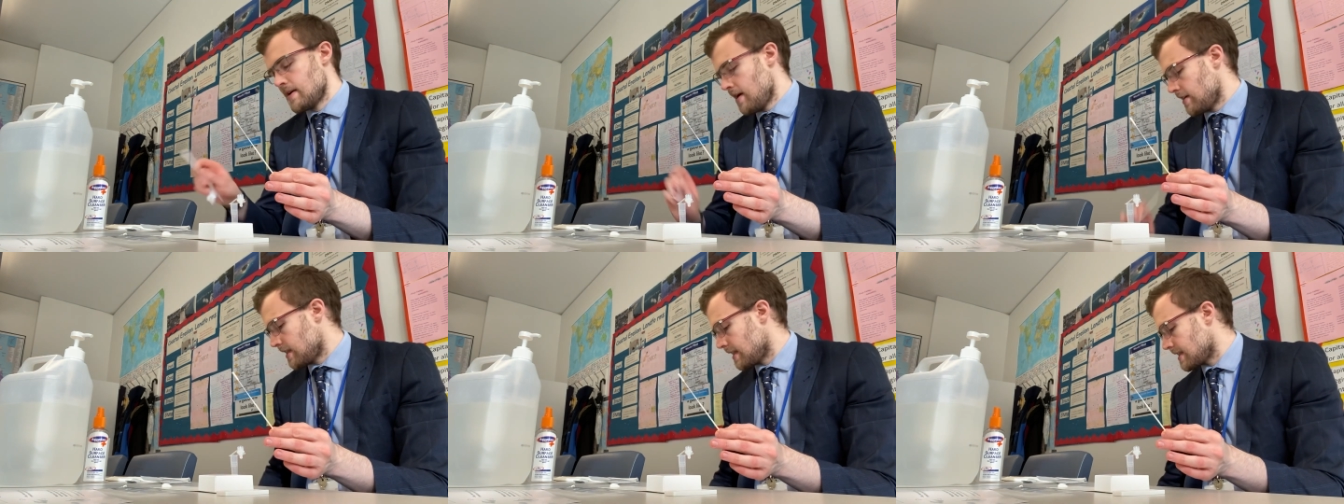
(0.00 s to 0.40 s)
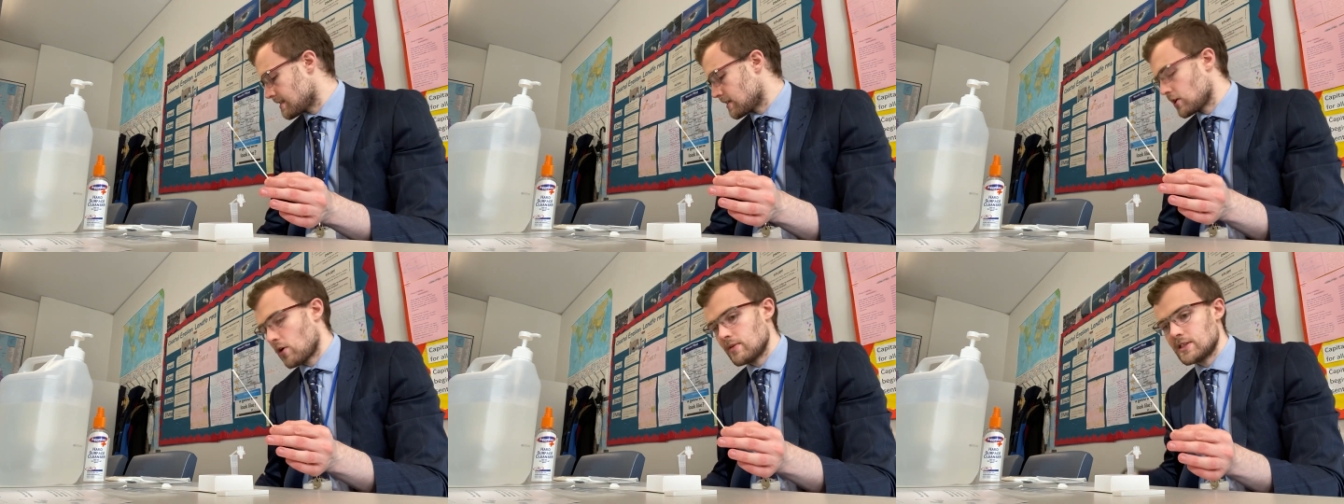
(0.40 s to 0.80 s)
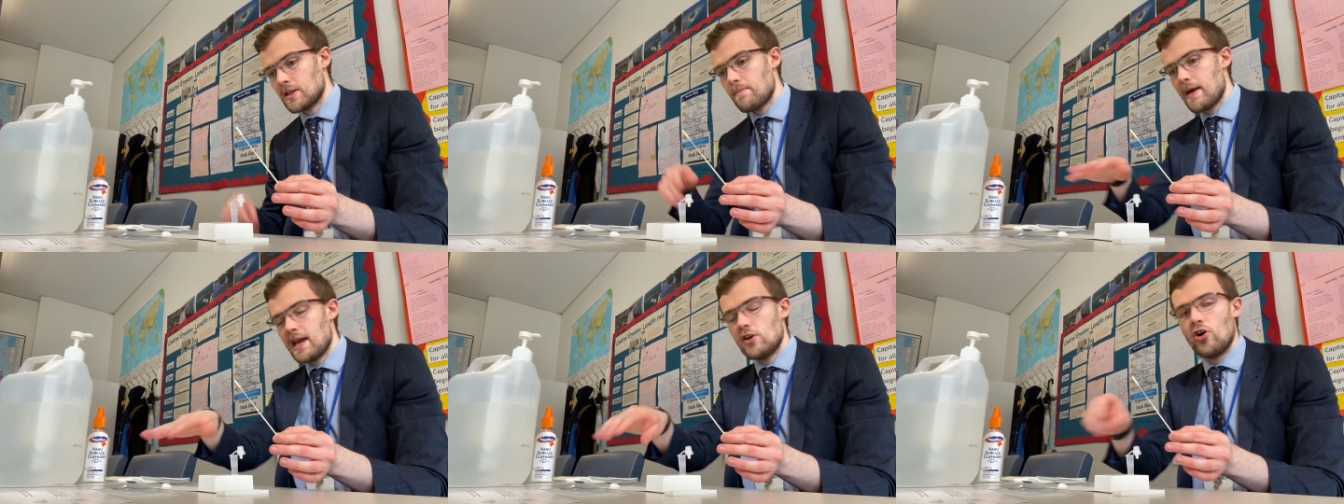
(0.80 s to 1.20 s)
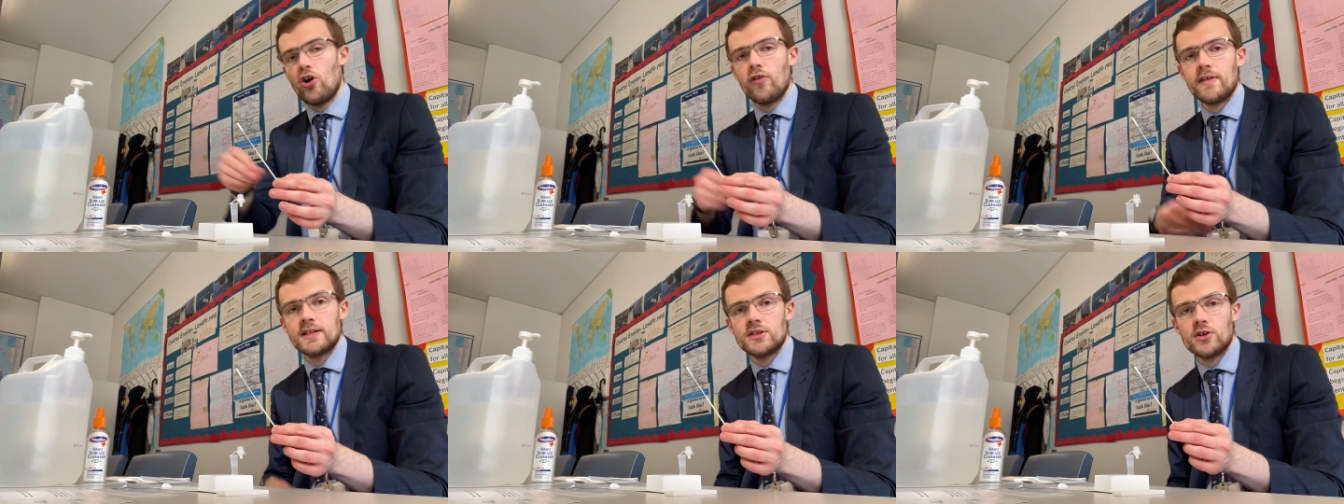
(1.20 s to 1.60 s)
And this can go into the bin
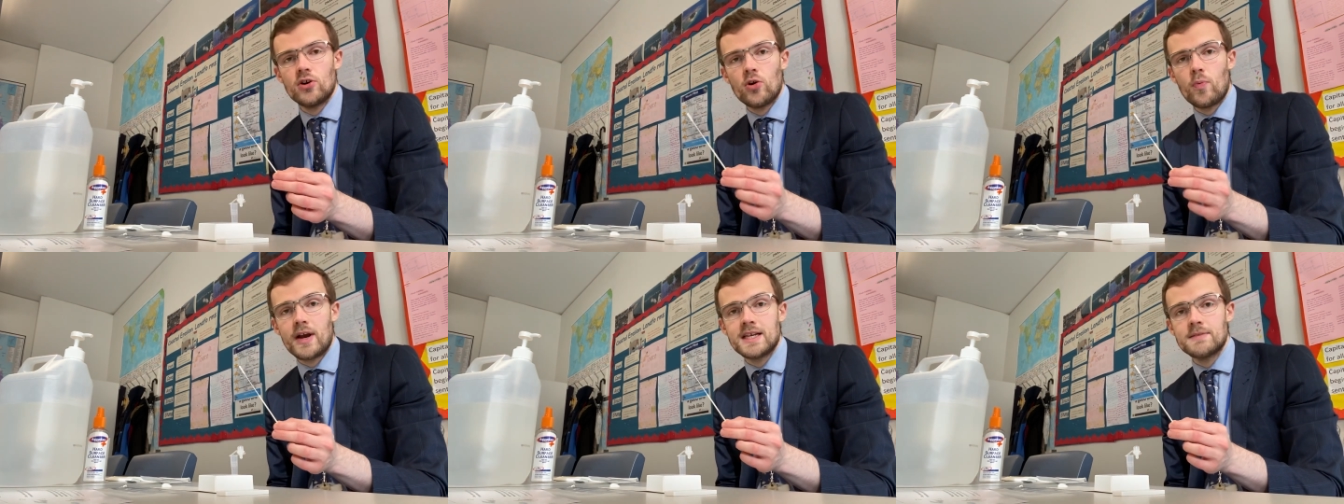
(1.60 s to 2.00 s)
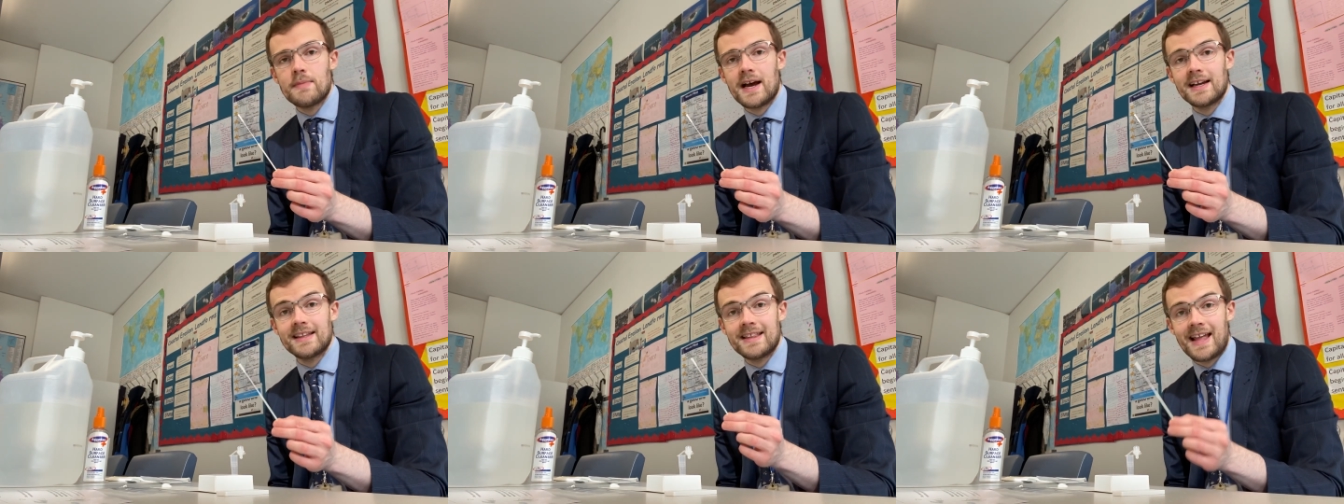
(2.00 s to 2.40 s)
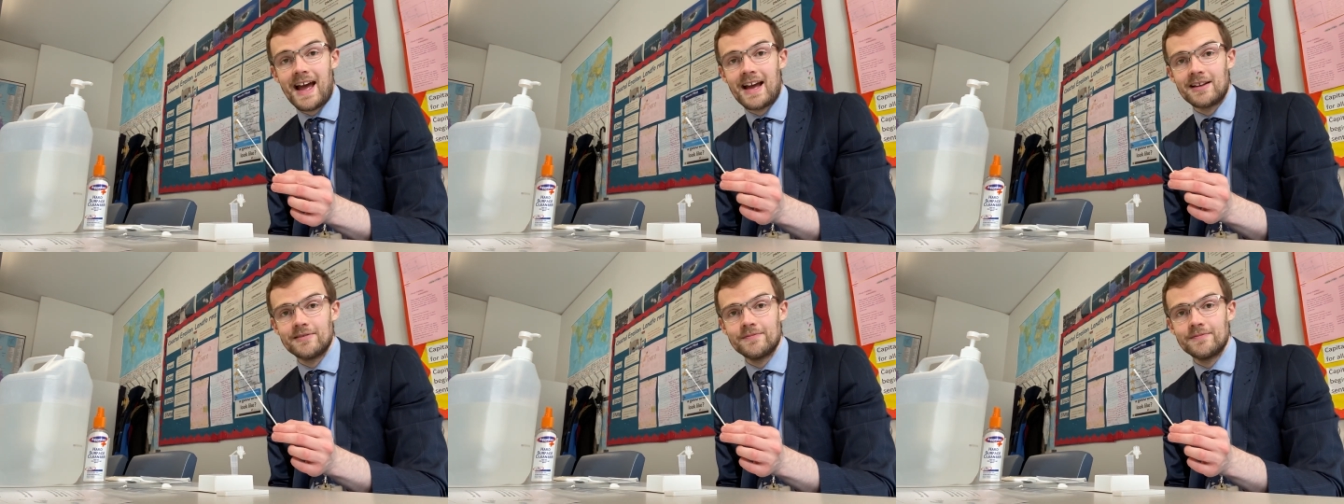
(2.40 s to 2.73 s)
or into your waste bag there.